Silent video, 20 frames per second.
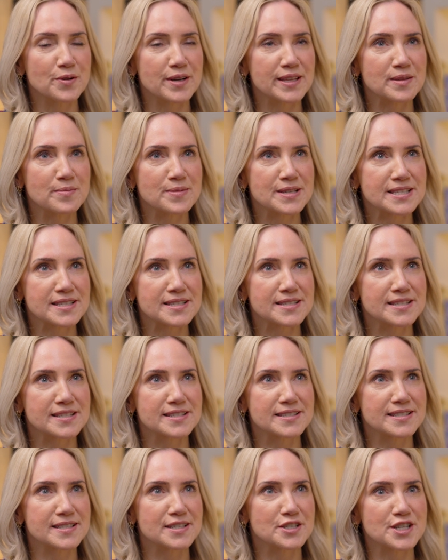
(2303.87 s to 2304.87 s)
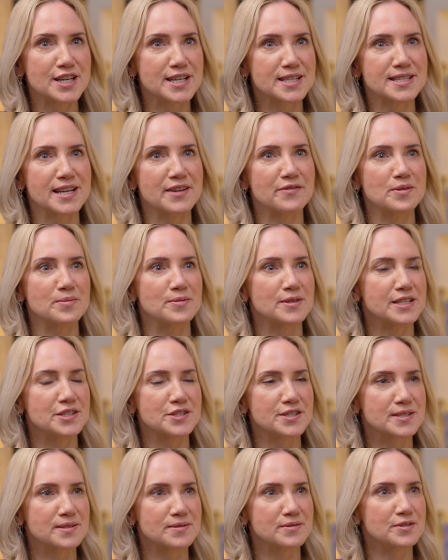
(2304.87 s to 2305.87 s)
not in the business to suggest
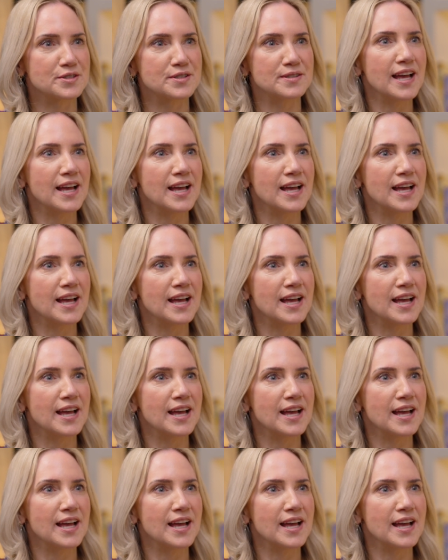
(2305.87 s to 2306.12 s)
everybody just